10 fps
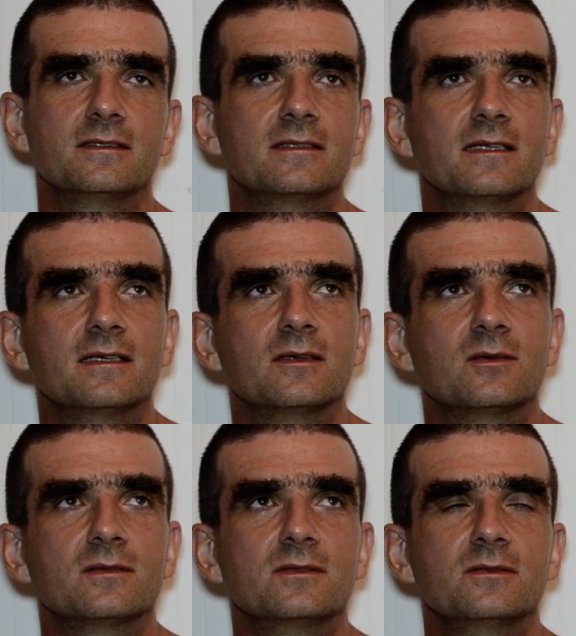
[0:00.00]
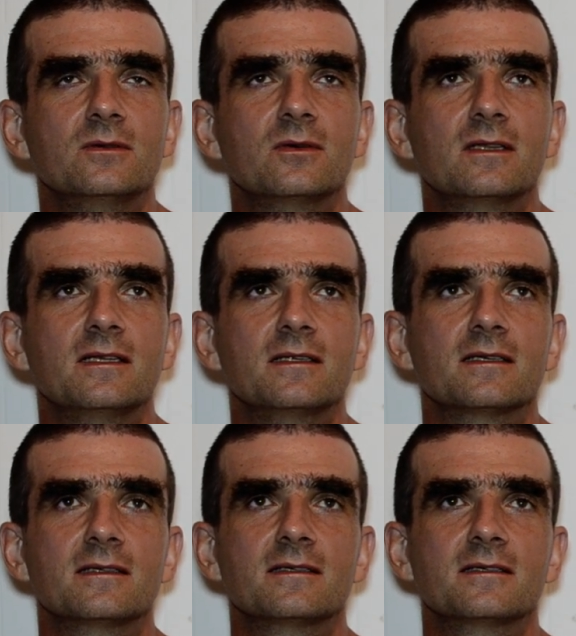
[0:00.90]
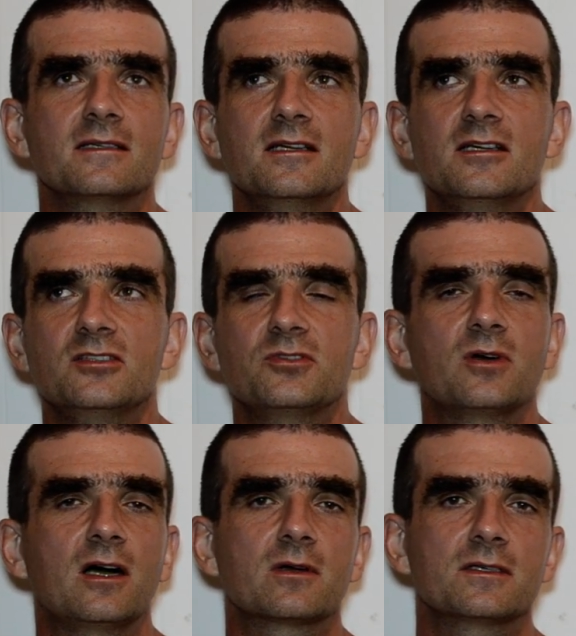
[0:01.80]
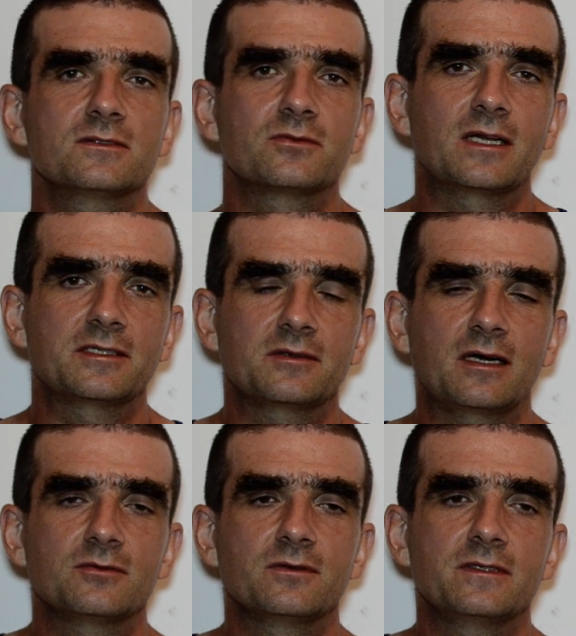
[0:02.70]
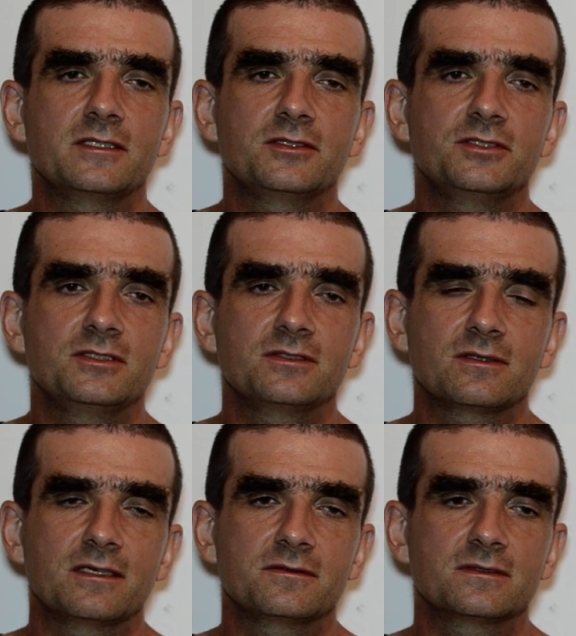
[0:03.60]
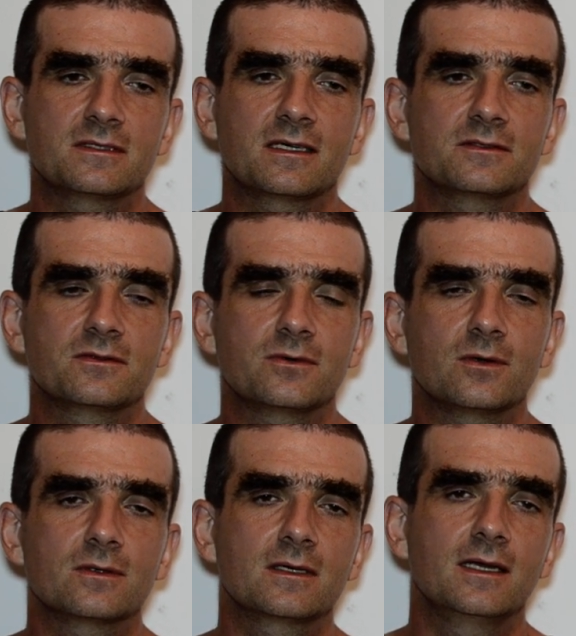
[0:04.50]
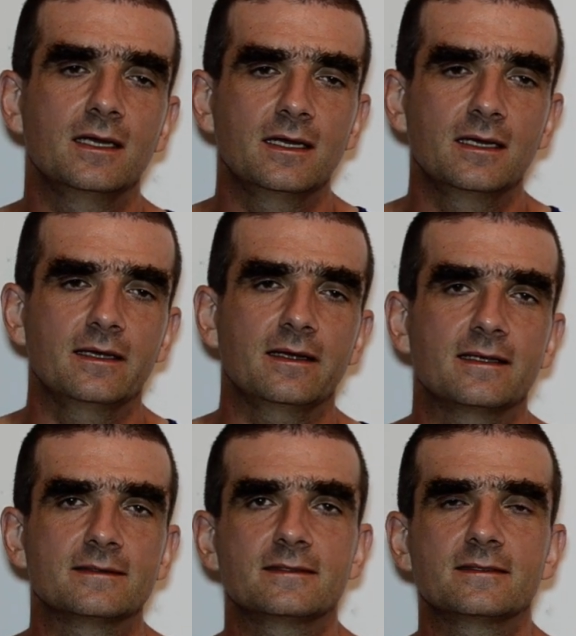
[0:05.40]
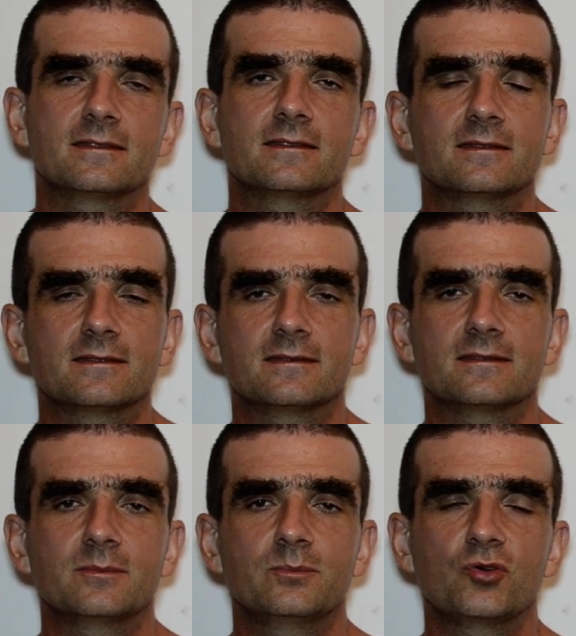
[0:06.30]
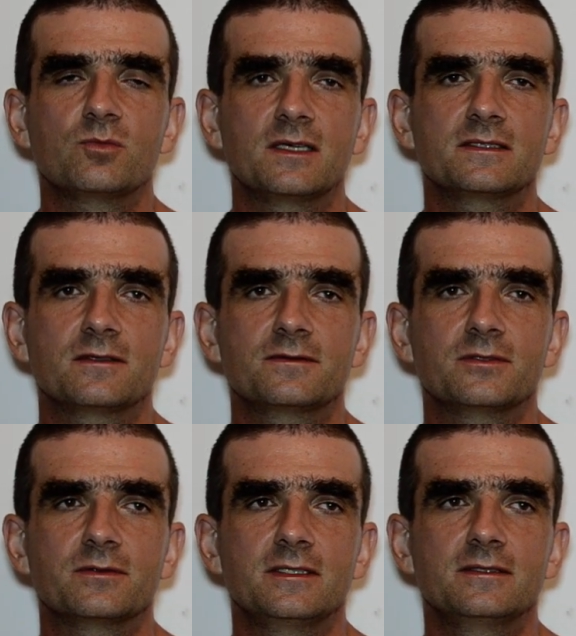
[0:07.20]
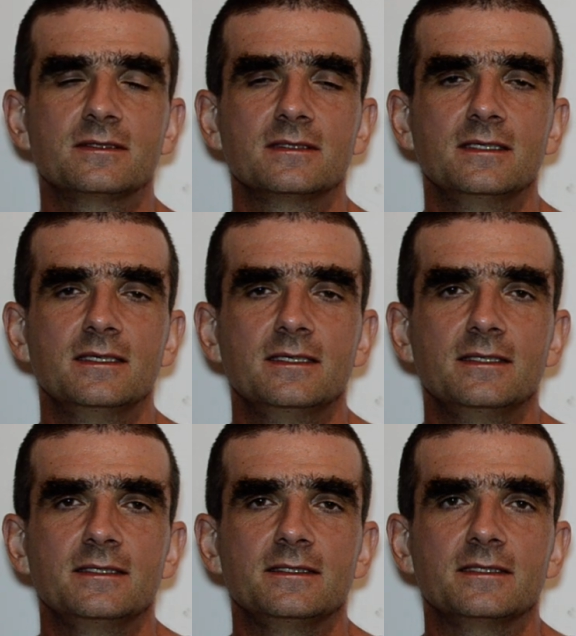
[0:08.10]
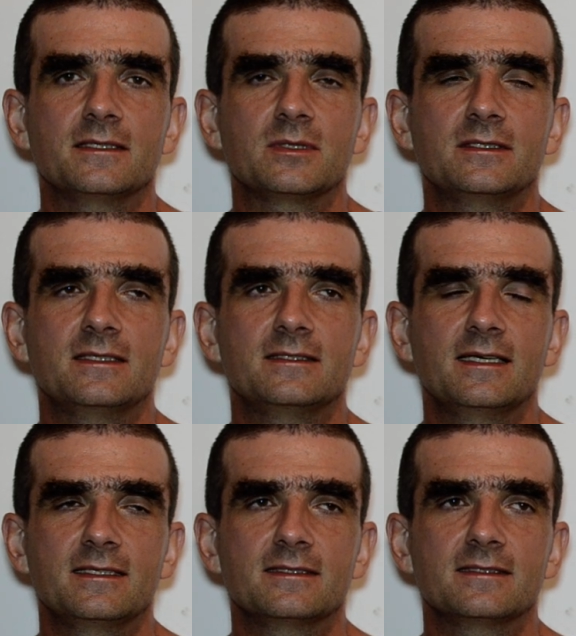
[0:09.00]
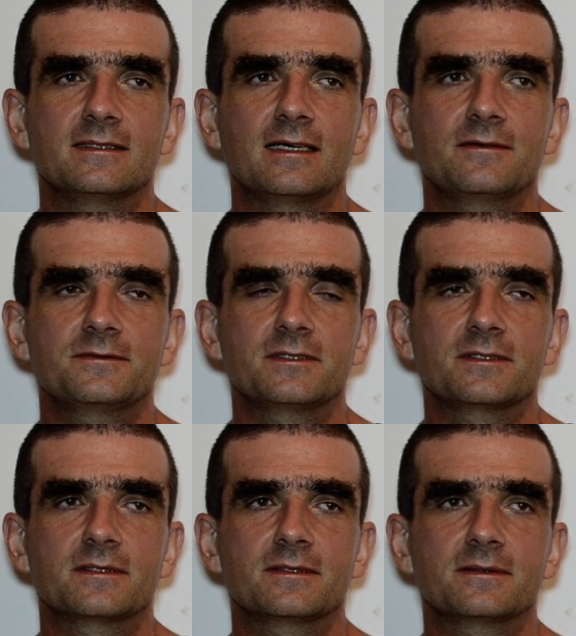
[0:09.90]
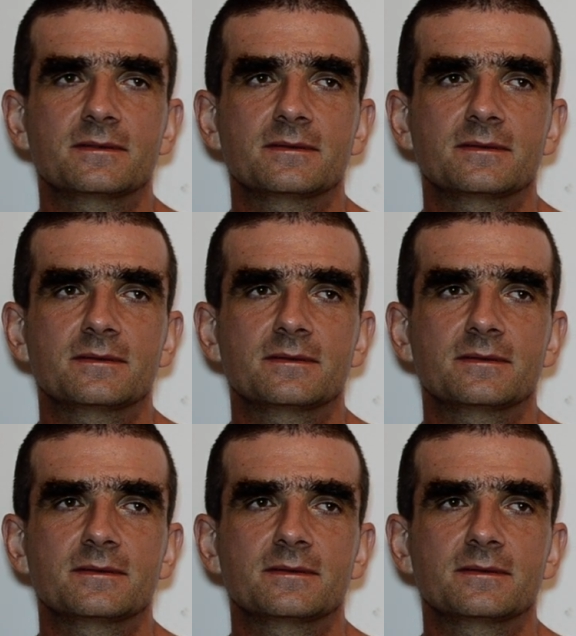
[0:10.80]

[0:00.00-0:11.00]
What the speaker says: took only like 2 hours to run out of energy, so I have to start to walk and push myself to eat. Yeah, but then after